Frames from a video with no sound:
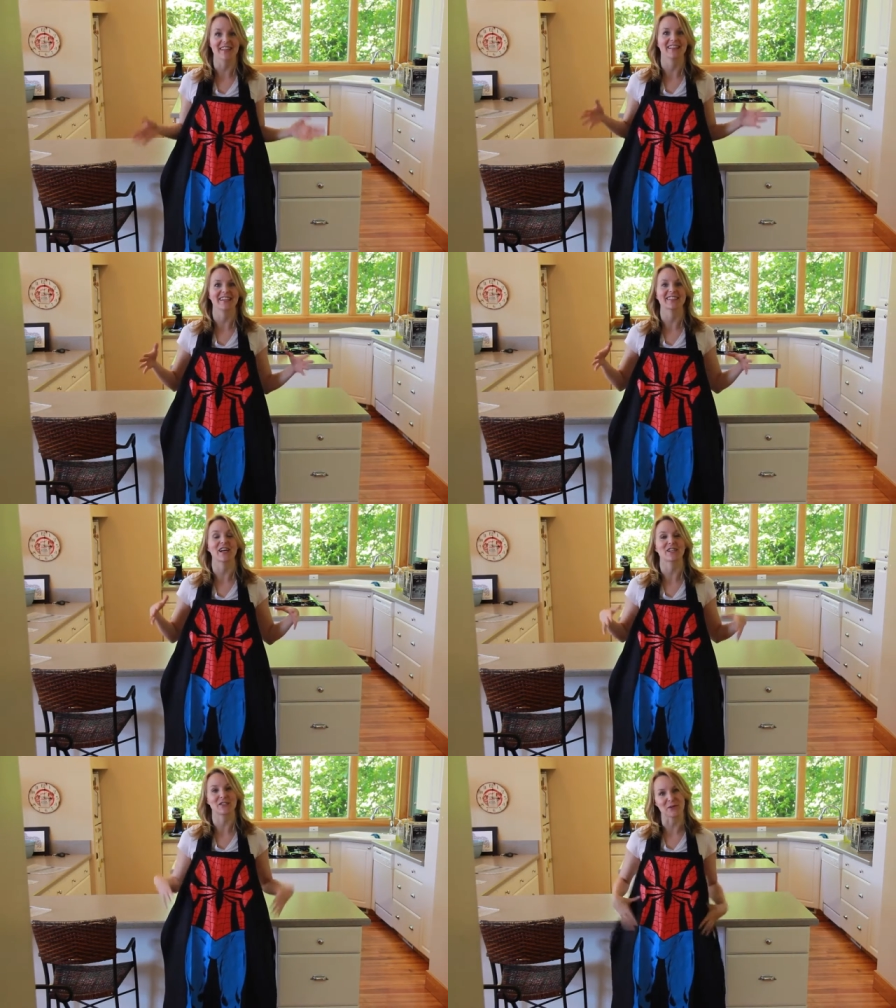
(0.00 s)
These
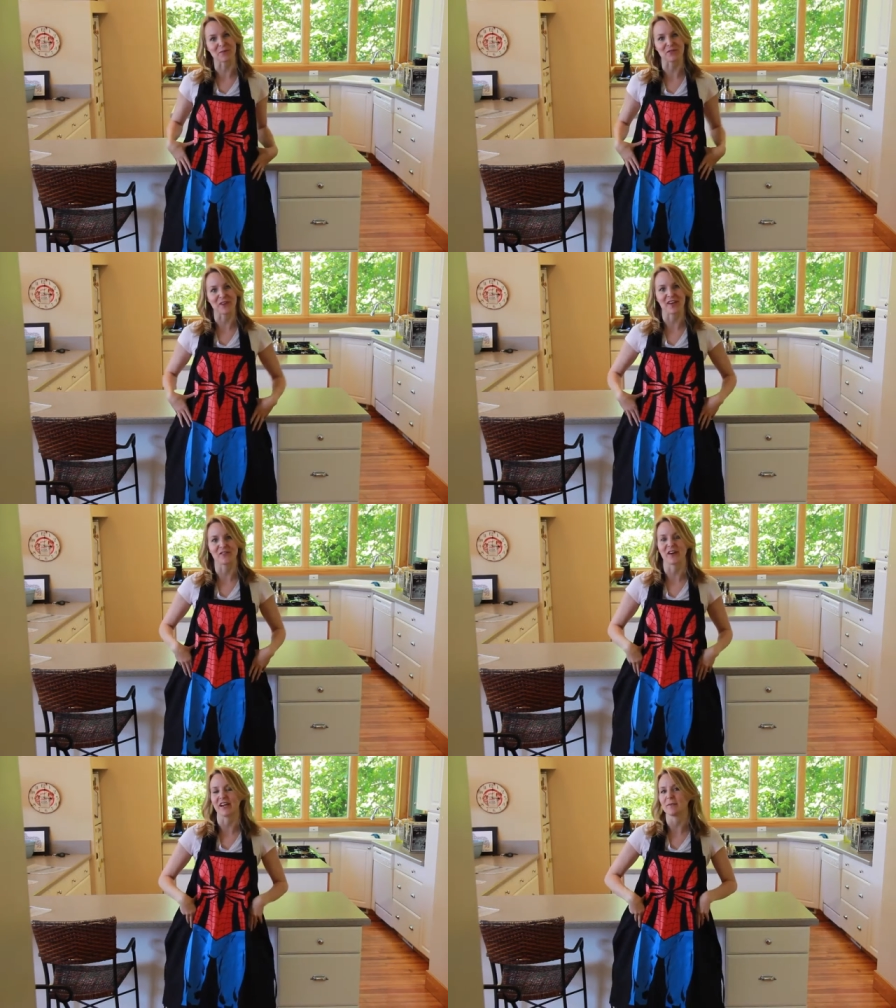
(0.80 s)
are super fun for
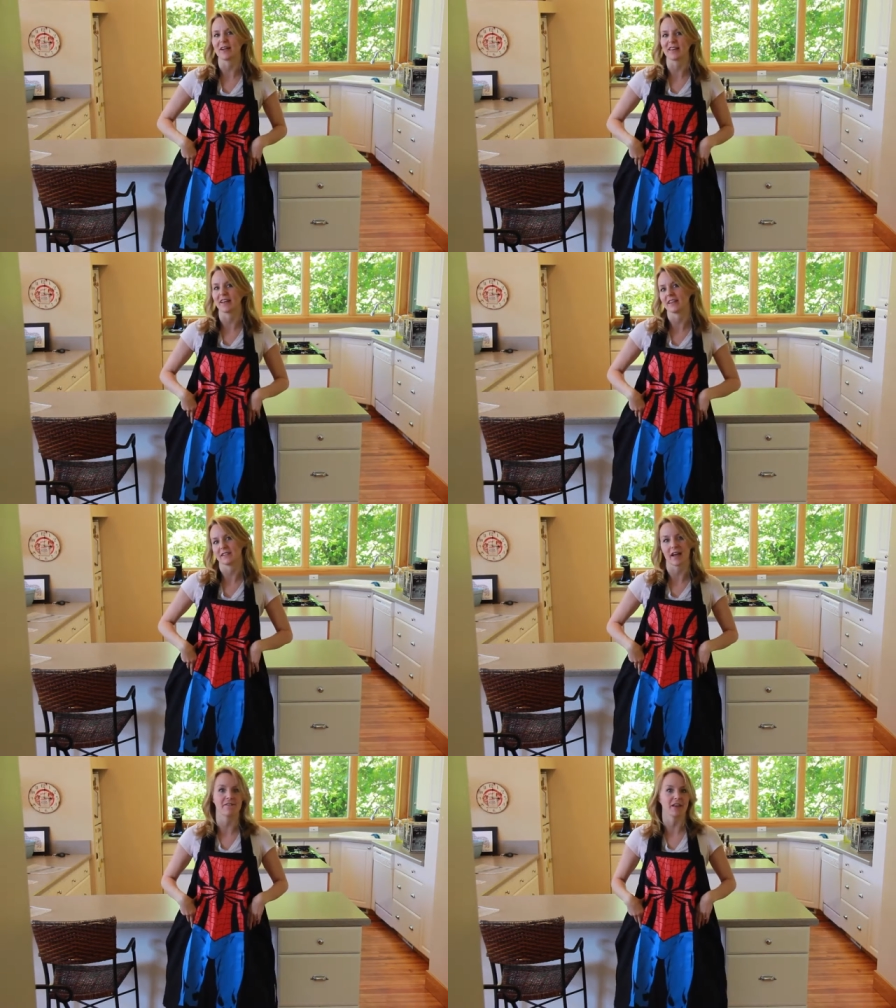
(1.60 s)
anybody that likes to
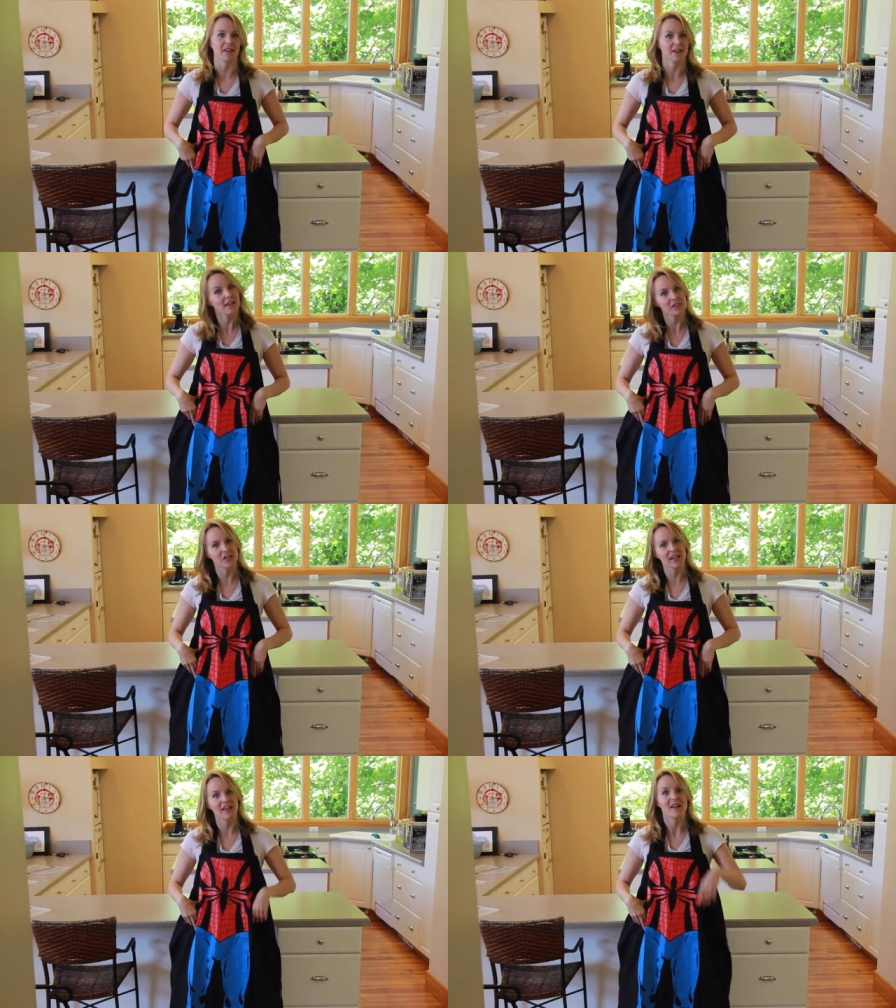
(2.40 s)
have fun in the
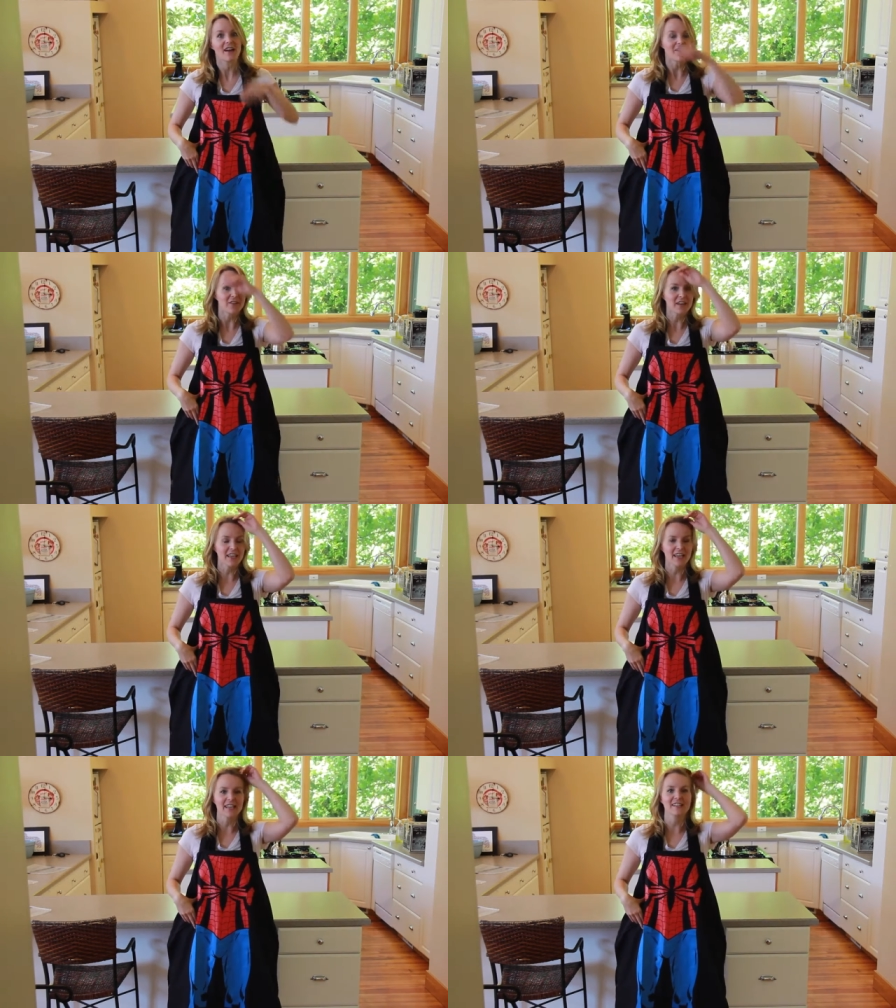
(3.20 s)
kitchen, for
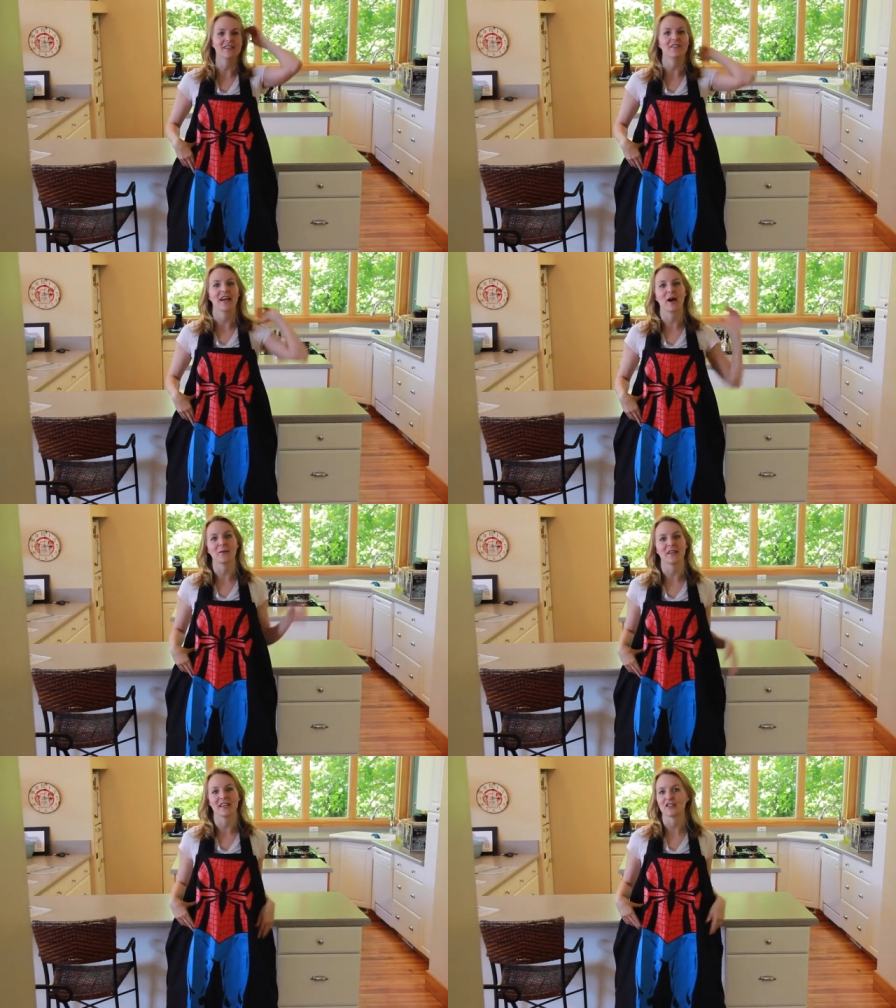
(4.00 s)
kids if they help in
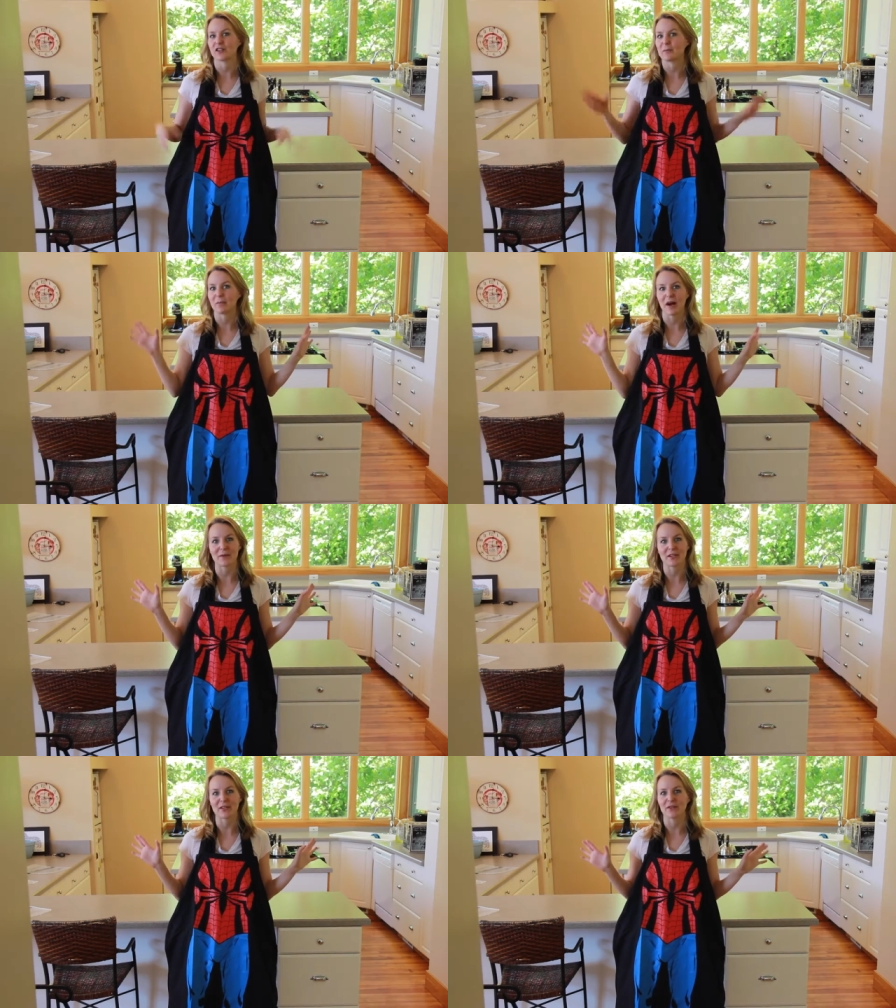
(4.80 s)
the kitchen,
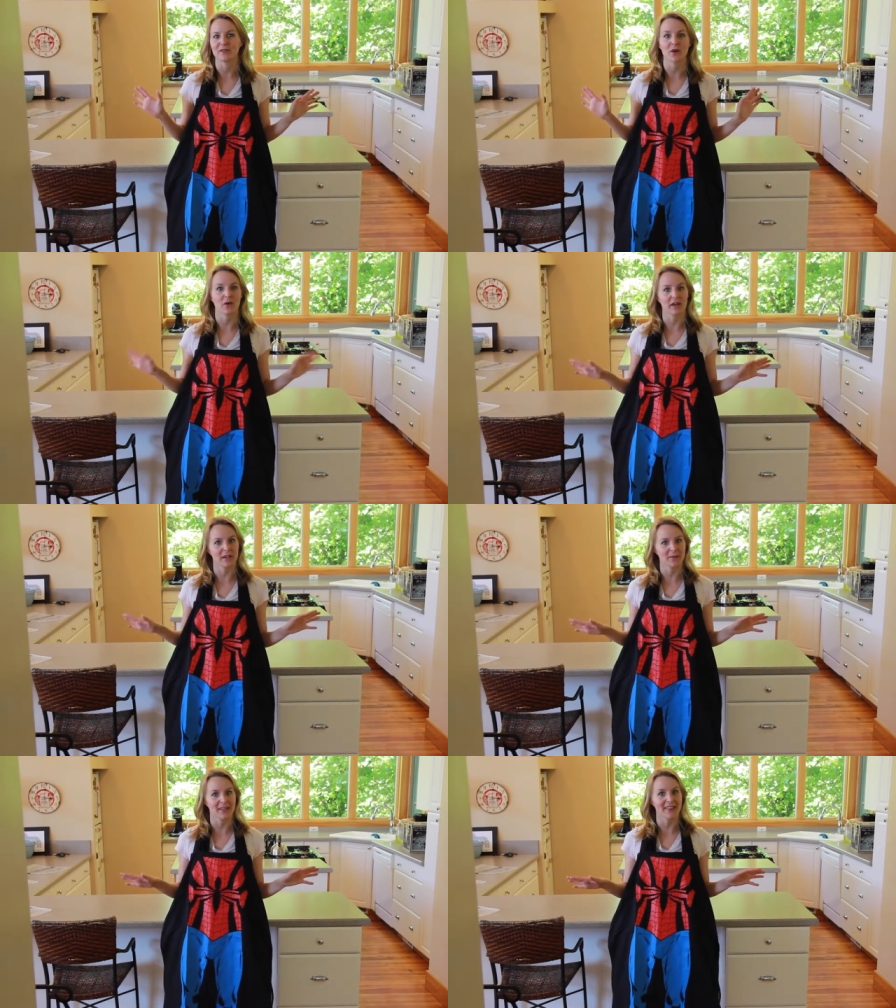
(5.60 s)
barbecues, or
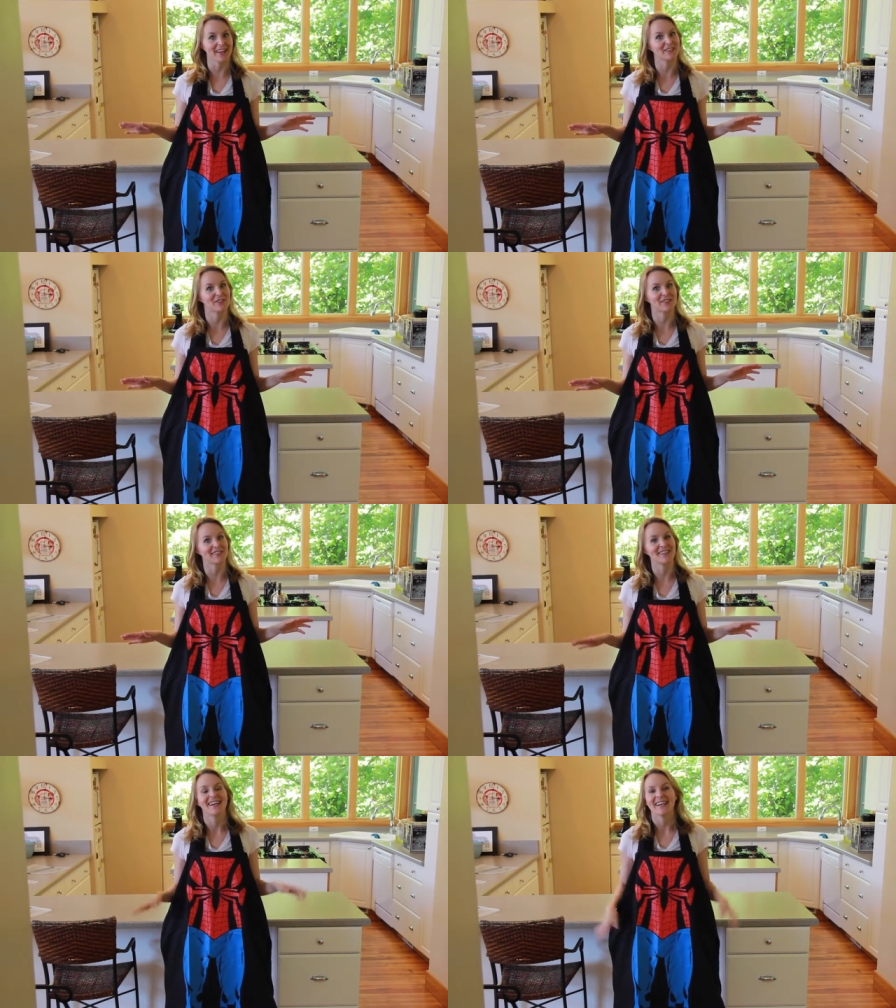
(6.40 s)
anybody that is just
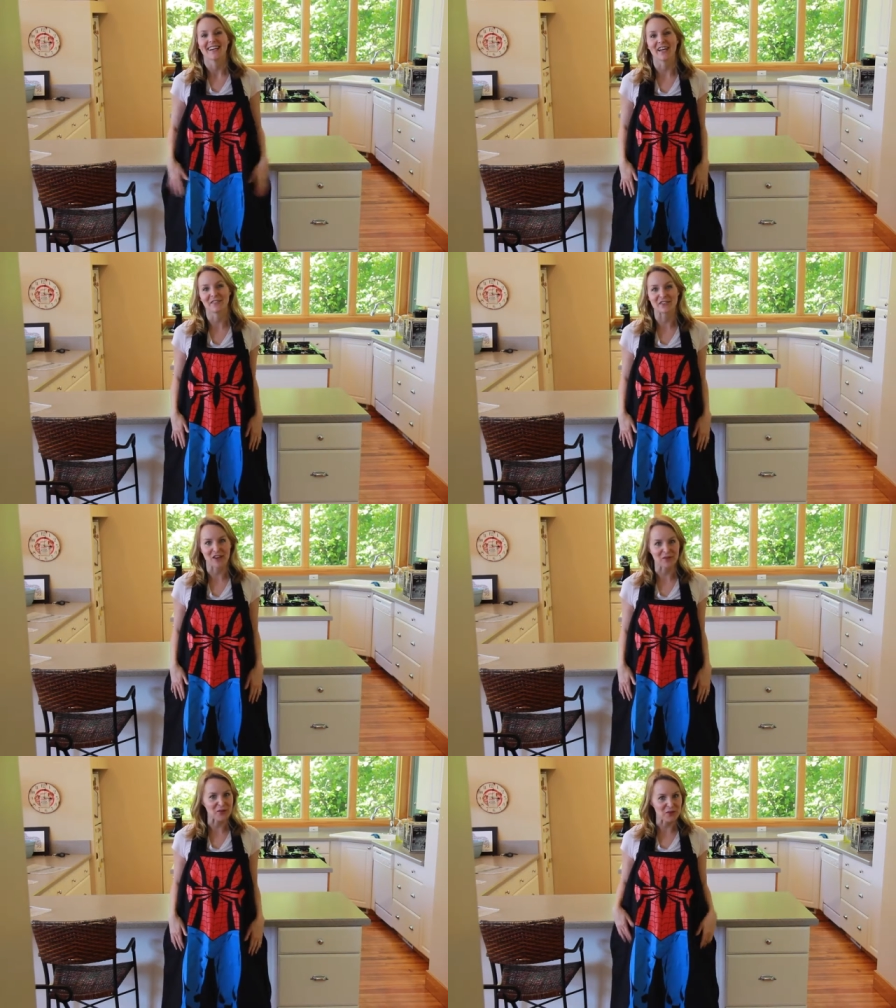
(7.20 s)
kind of a
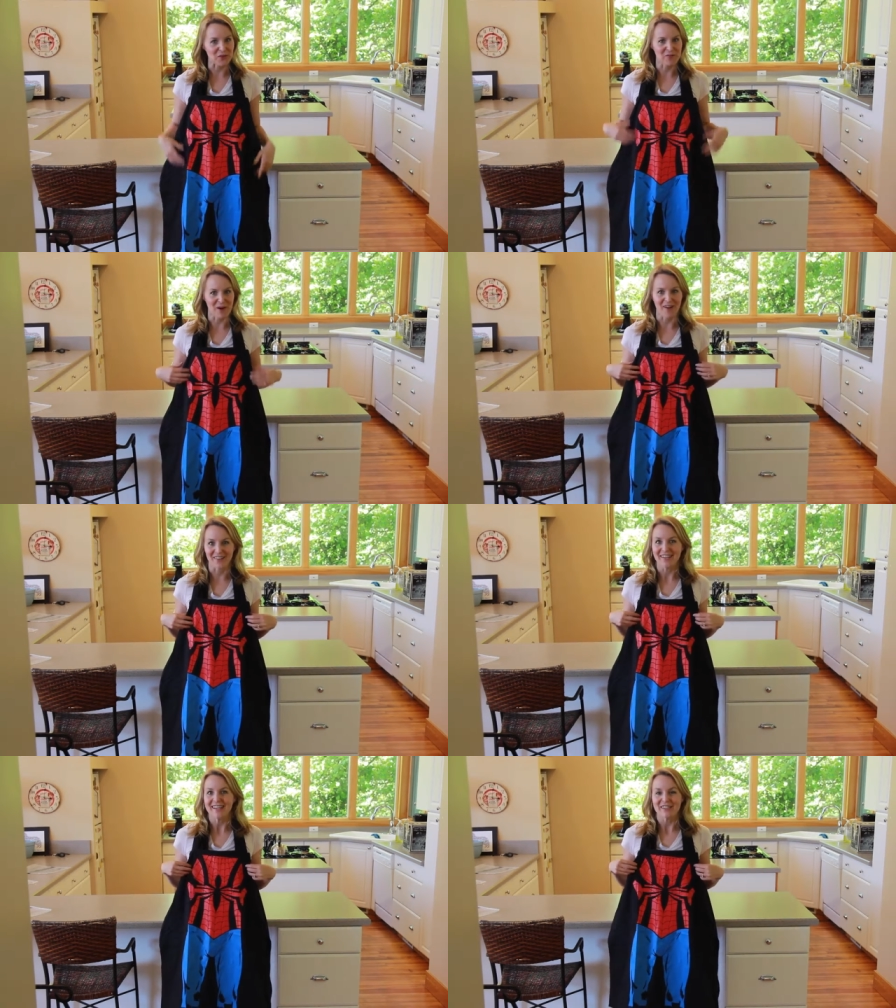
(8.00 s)
general
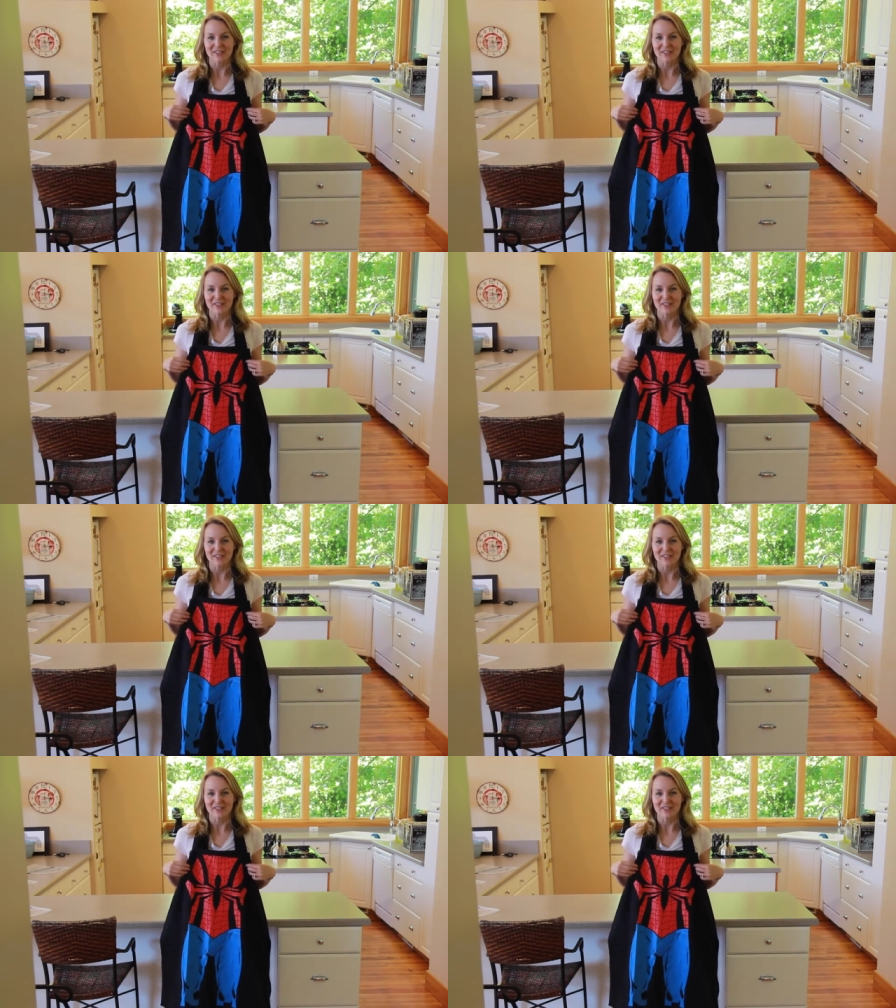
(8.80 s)
goofball.